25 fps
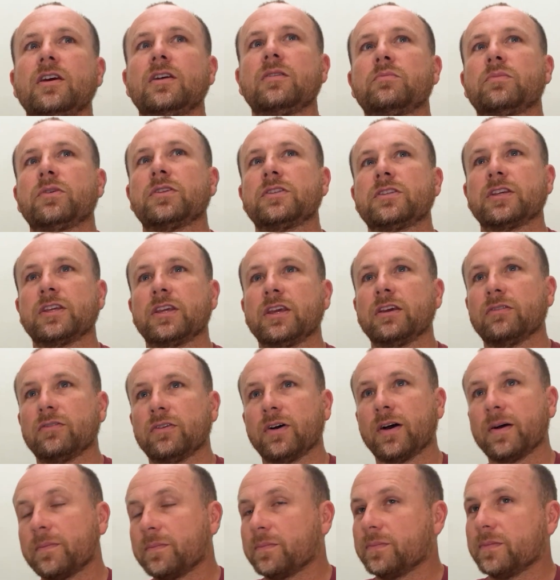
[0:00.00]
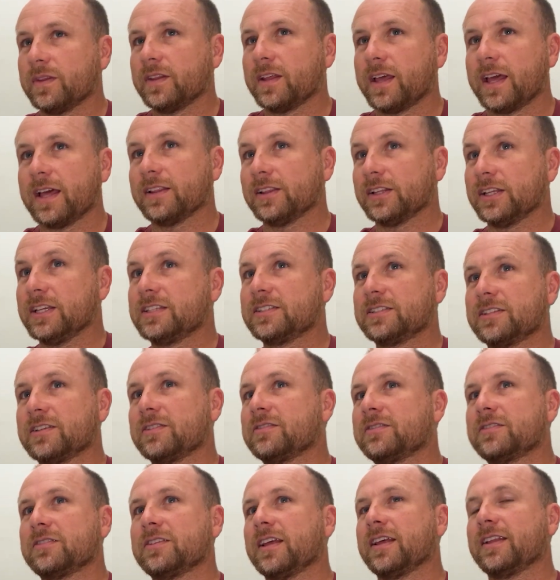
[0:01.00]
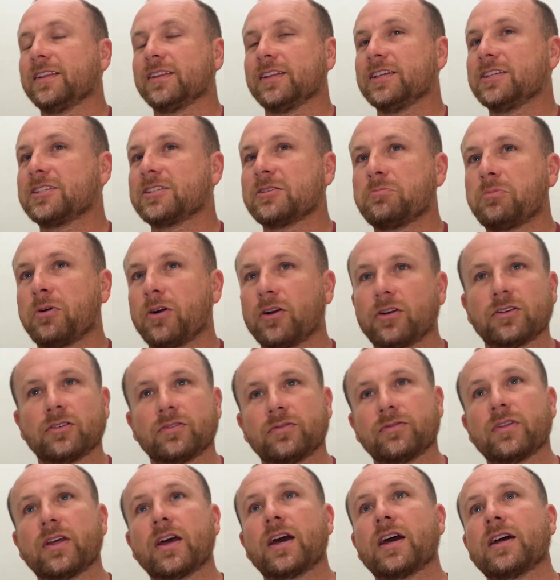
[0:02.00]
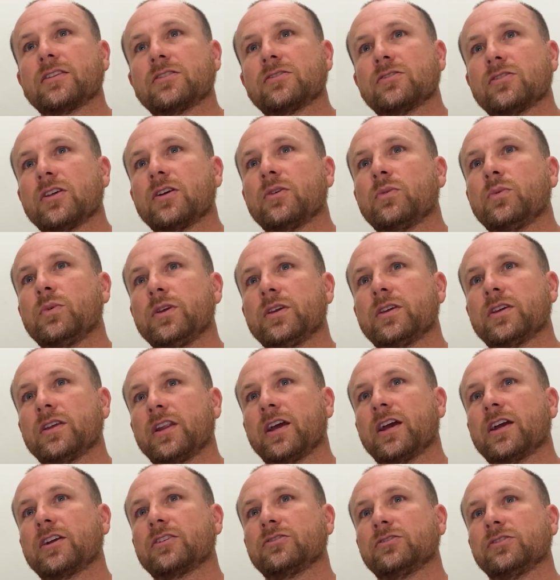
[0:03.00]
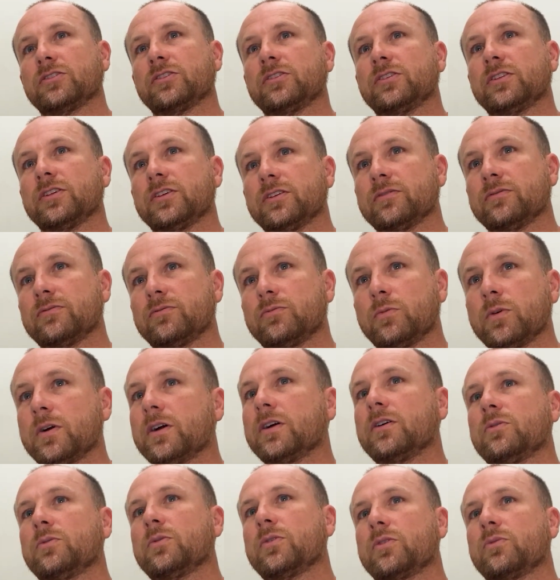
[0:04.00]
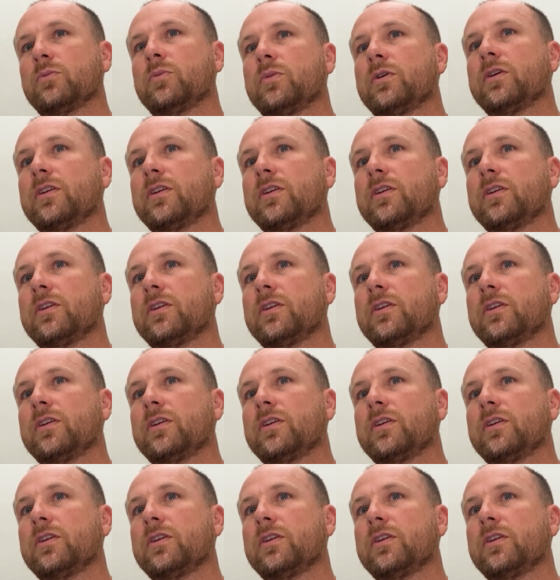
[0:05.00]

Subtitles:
But to give up at least a part of that so that we can actually live well with one